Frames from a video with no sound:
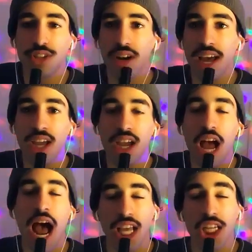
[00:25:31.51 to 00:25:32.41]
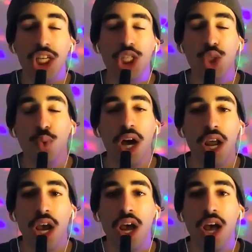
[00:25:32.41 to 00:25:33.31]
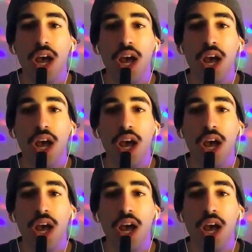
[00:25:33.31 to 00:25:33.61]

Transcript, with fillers: Like, I just wanna